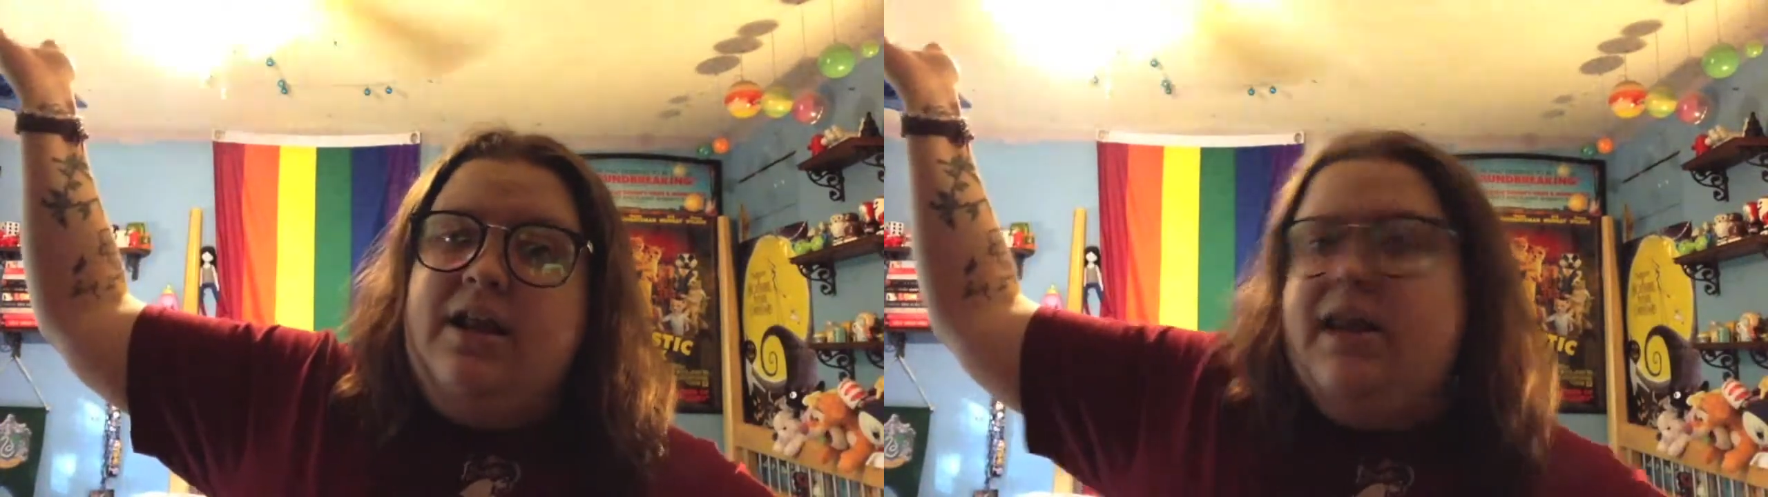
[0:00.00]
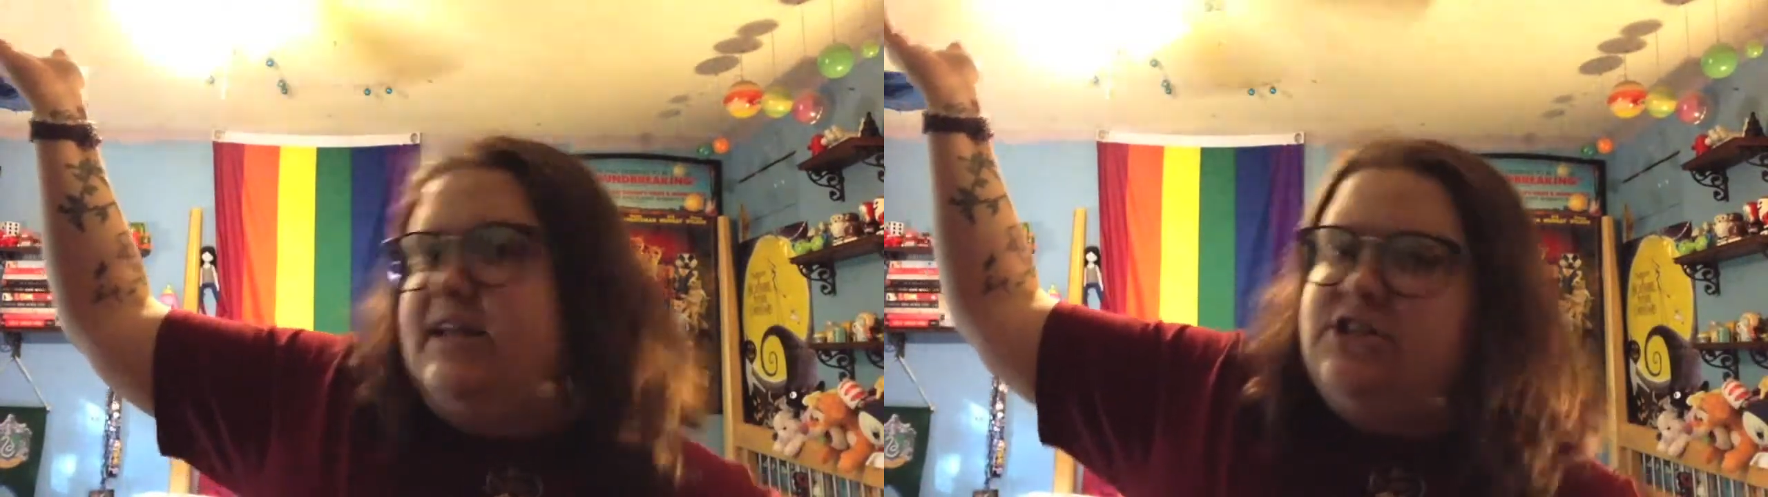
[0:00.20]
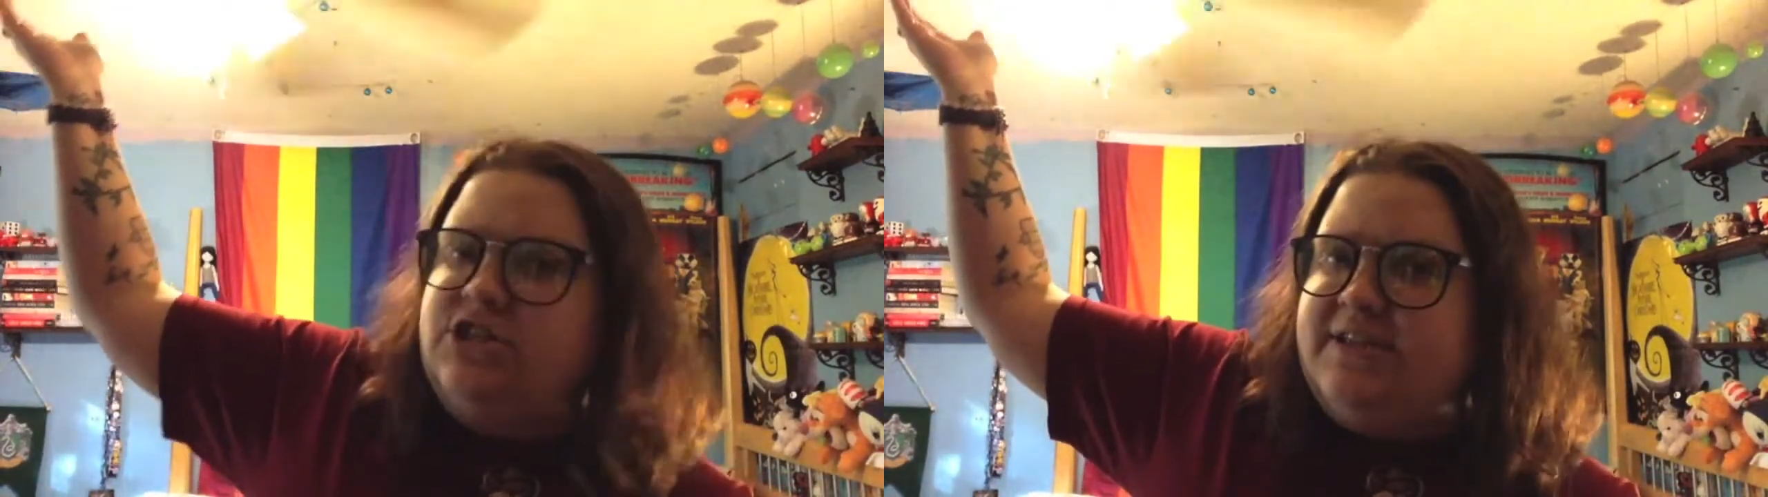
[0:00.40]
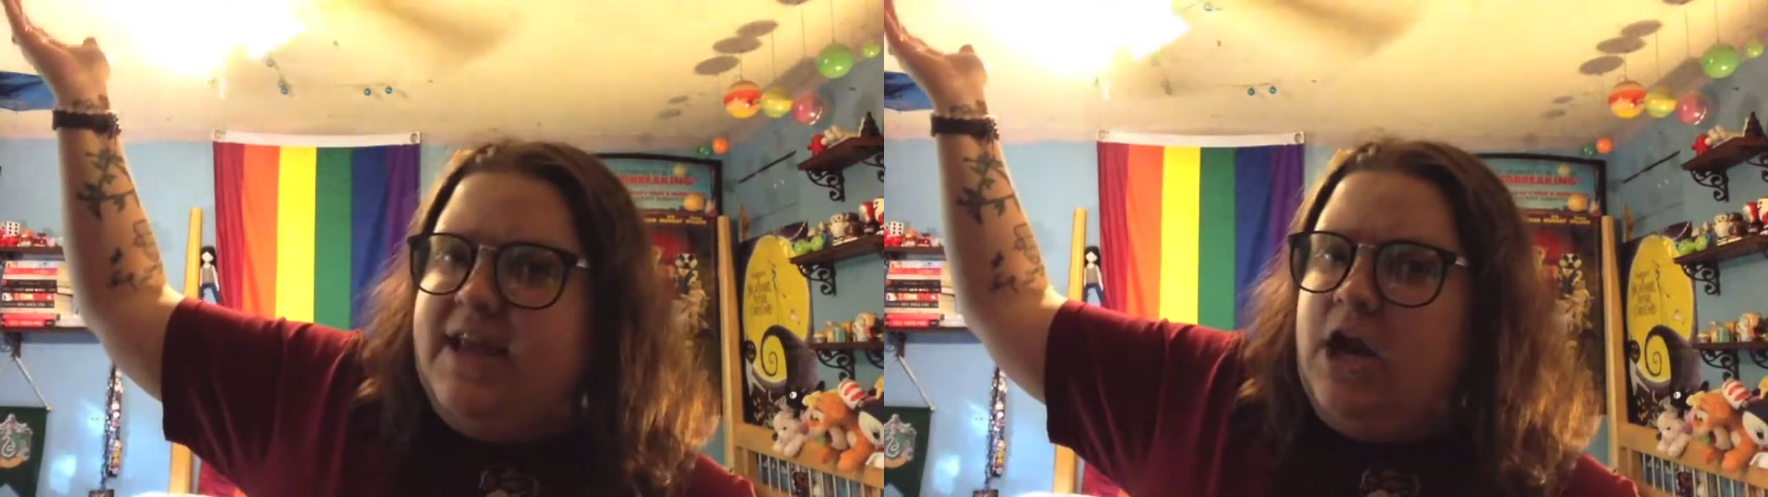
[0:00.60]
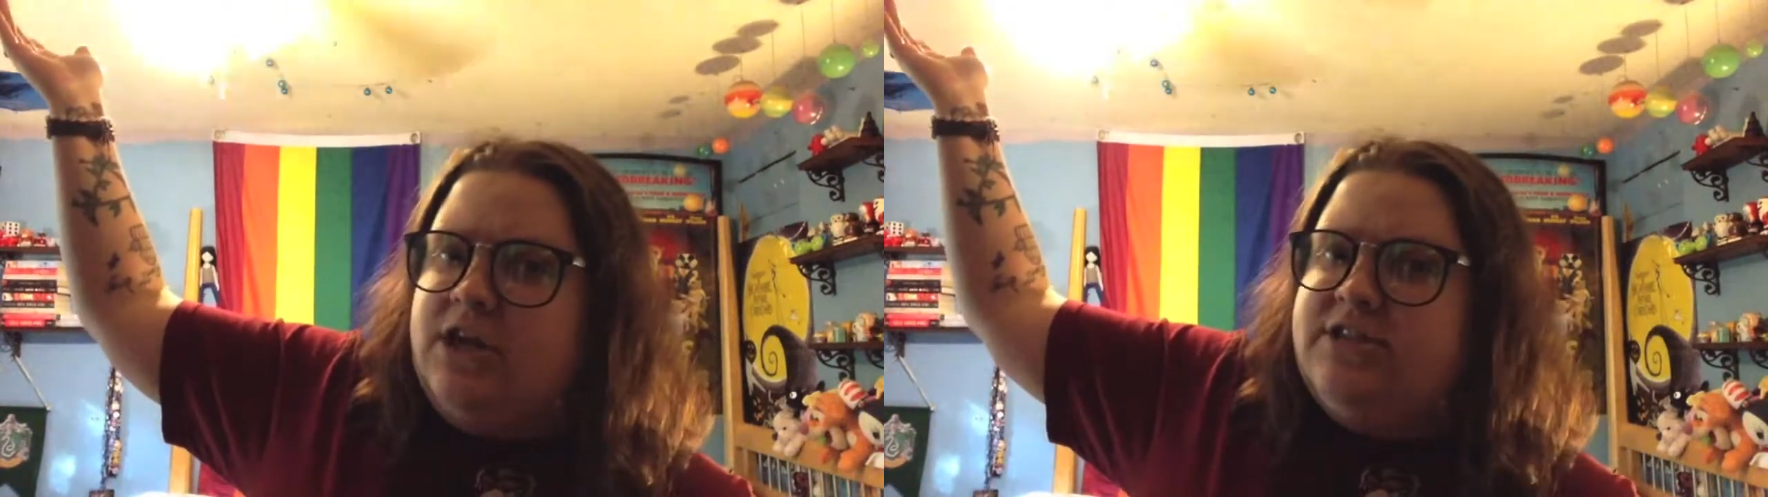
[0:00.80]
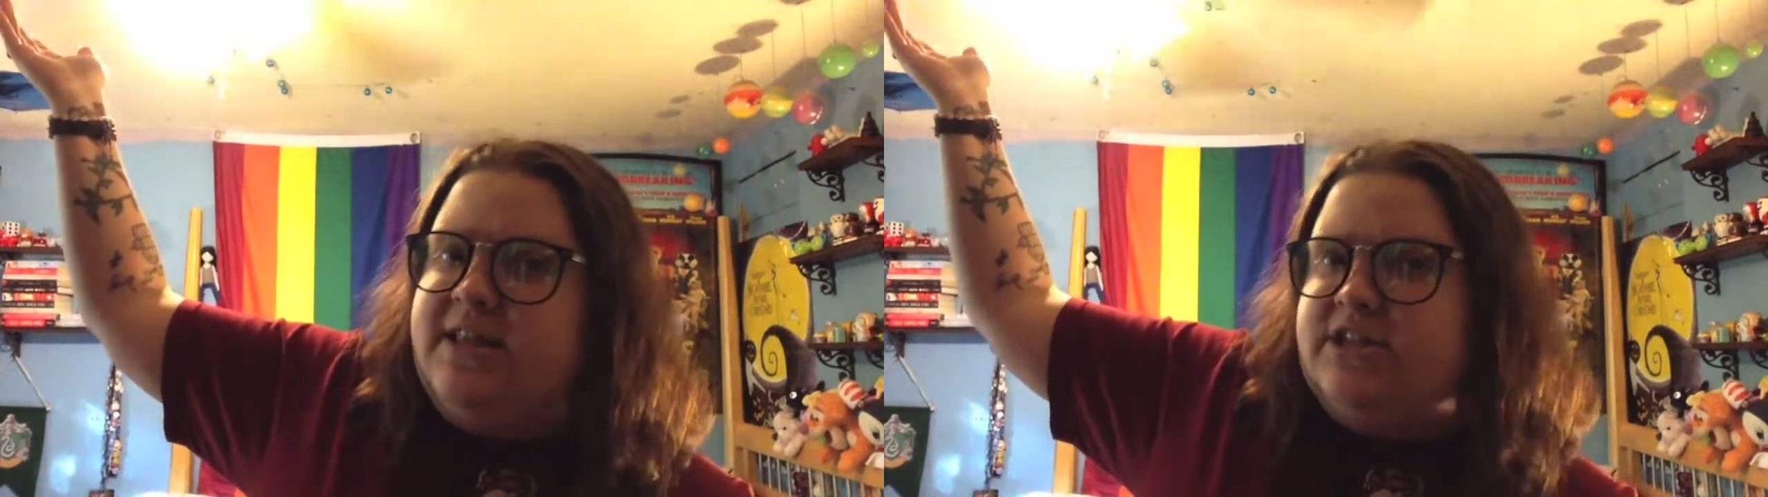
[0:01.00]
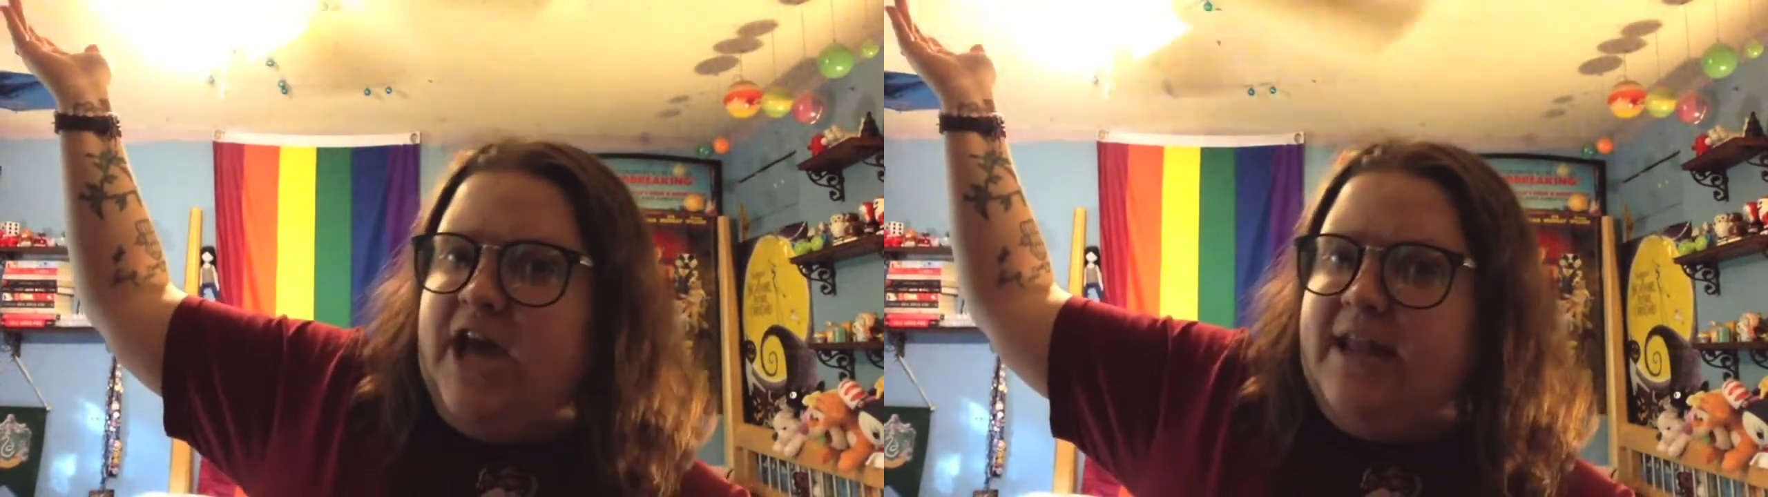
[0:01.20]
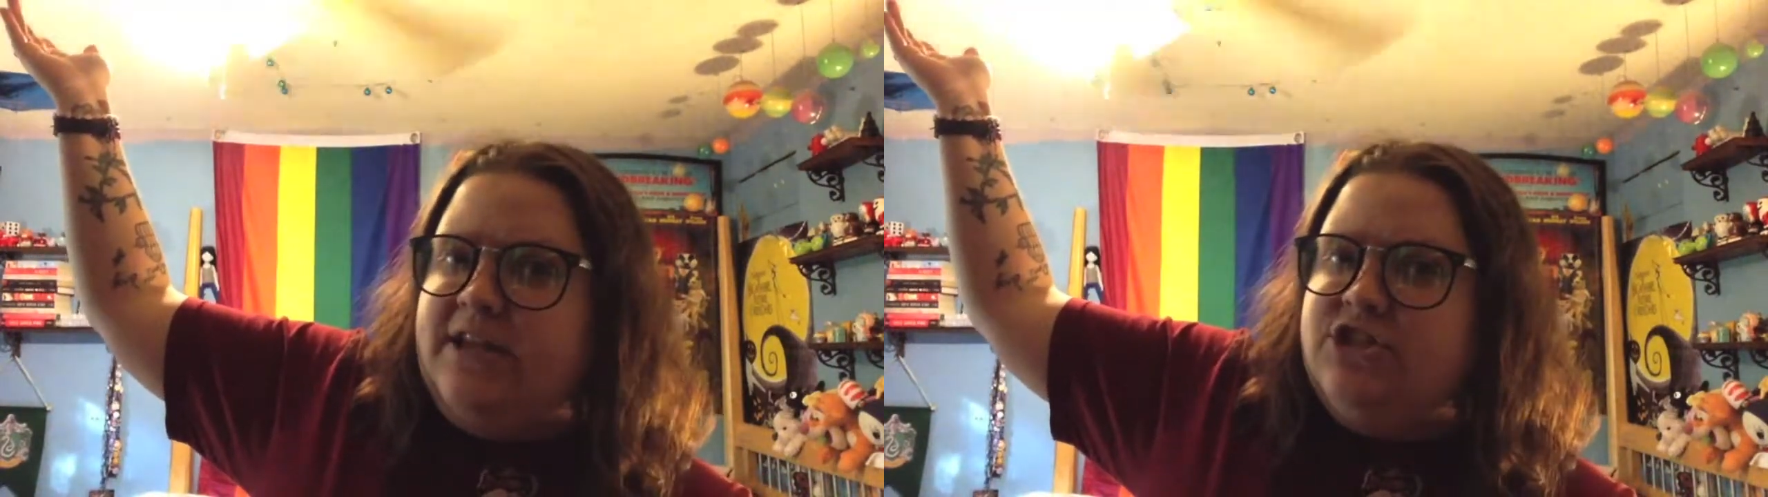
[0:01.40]
let's just get on to the
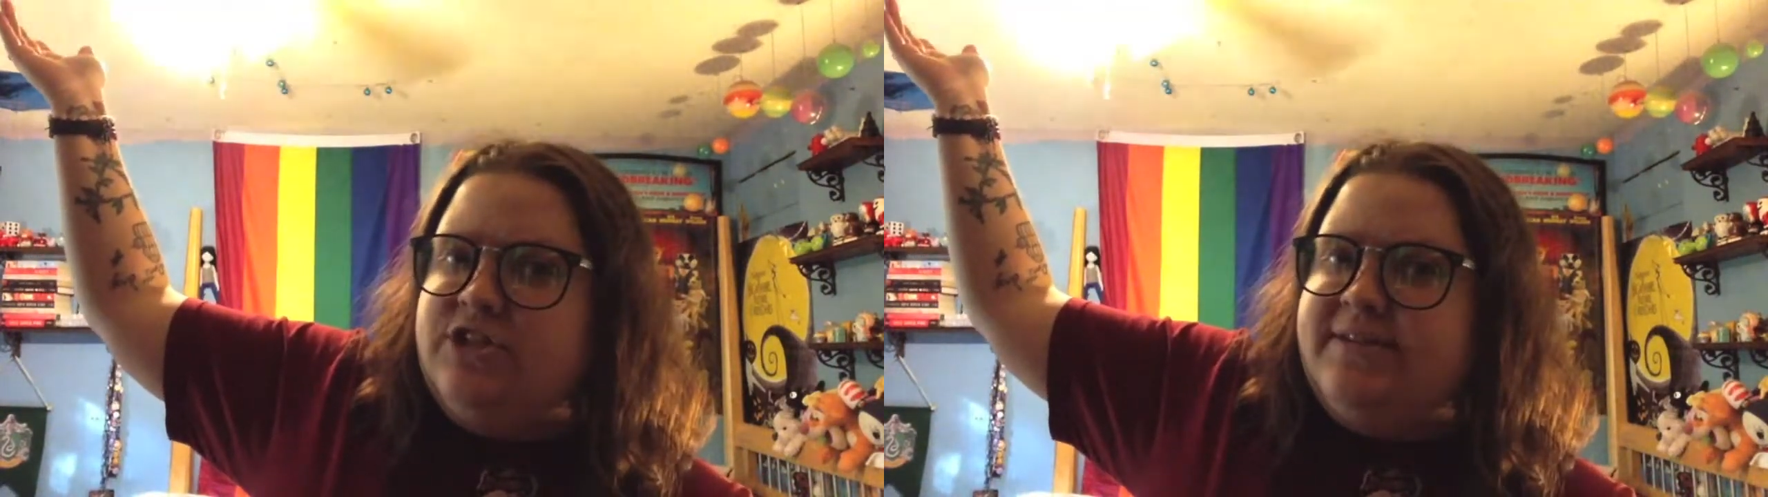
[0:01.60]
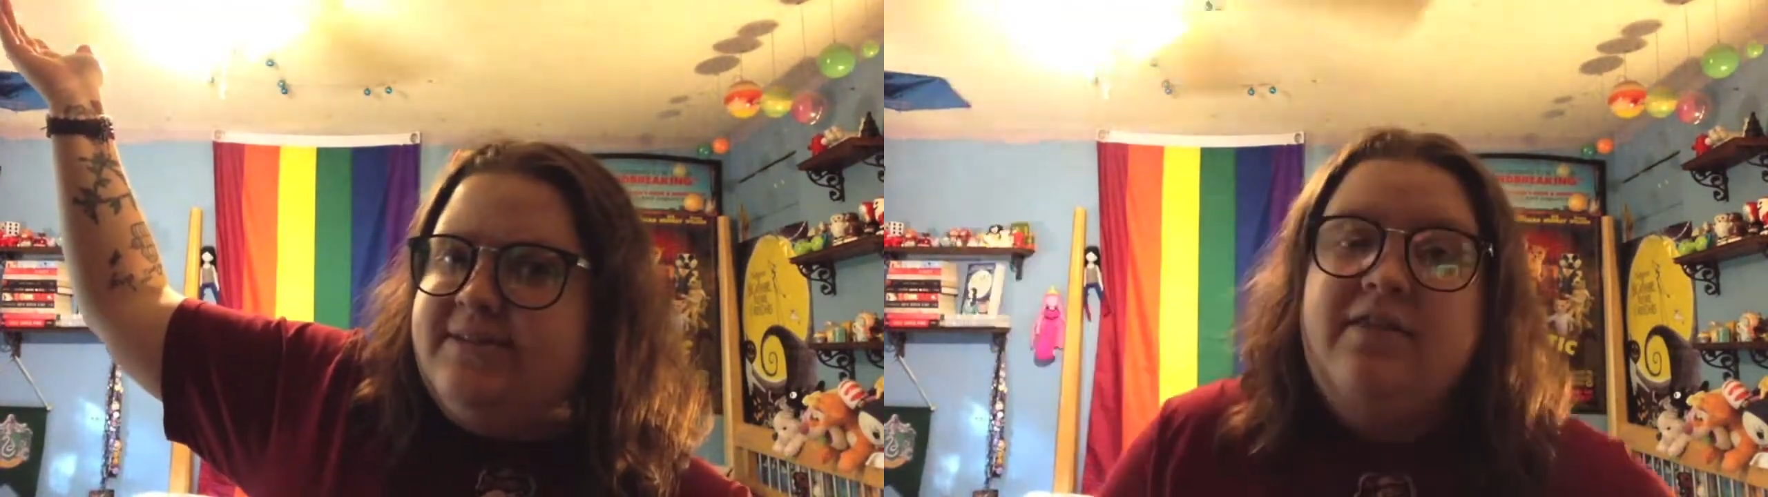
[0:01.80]
challenges.